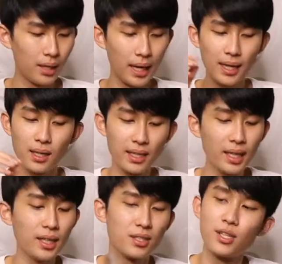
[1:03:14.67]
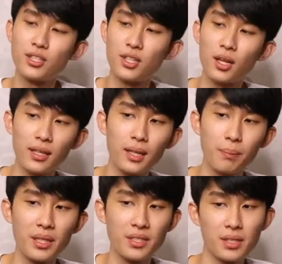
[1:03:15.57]
And the case, there's nothing
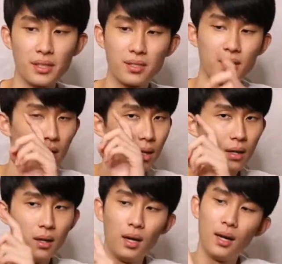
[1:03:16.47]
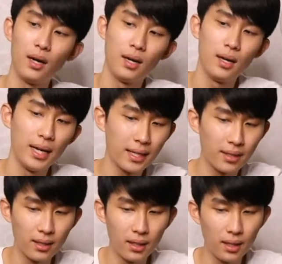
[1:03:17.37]
that beats this.
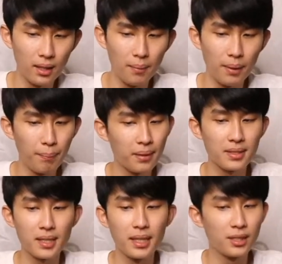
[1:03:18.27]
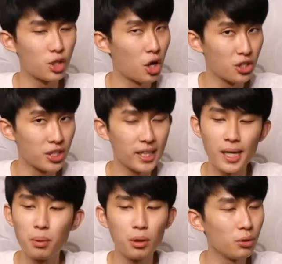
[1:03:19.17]
Like built-in charging
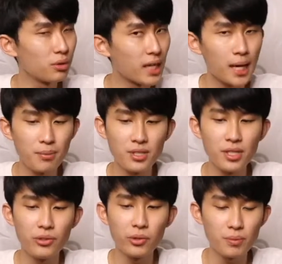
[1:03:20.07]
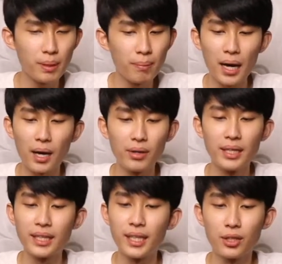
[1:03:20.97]
cable, Type-C USB battery
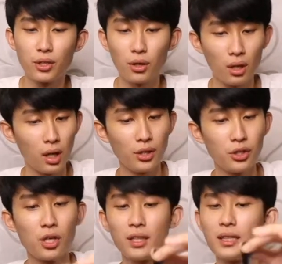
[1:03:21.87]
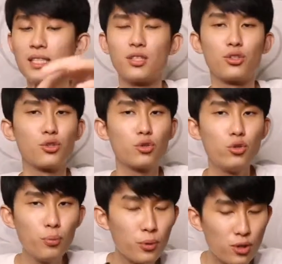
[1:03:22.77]
indicator, lanyard. This is
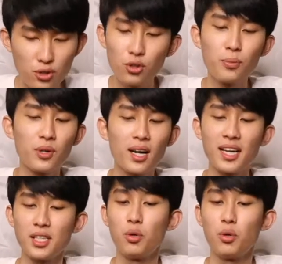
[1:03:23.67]
super, super nice.